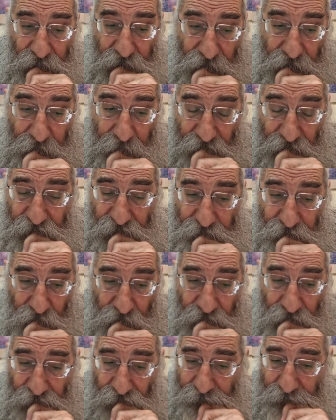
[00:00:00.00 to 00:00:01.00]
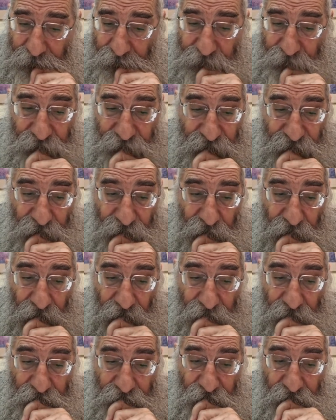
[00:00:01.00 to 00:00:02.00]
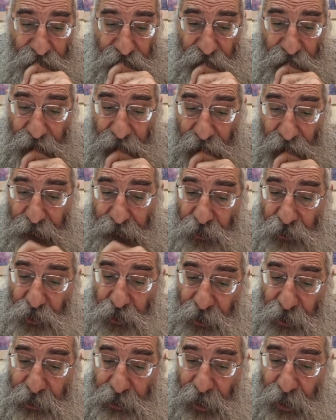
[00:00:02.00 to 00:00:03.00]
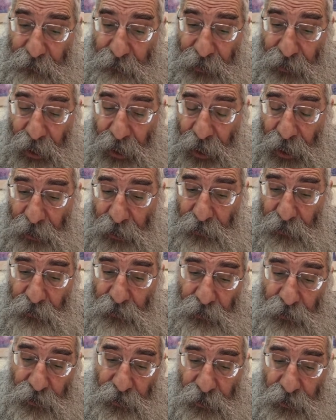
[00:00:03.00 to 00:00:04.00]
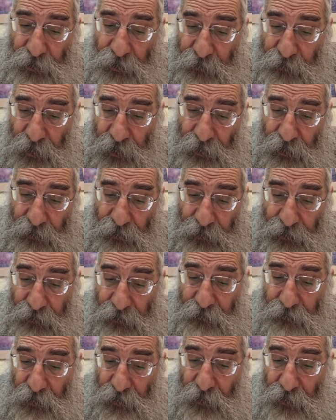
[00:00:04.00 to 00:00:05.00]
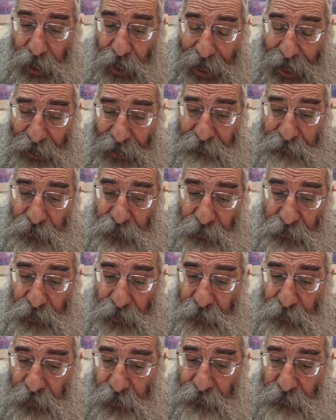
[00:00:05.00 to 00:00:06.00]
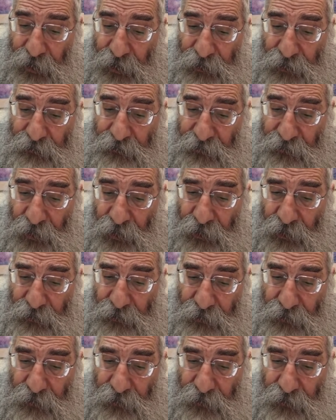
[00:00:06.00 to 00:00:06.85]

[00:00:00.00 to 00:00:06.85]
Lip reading: much more. V'keven shegam la'achrei shenizbar, and even though after it's been rectified,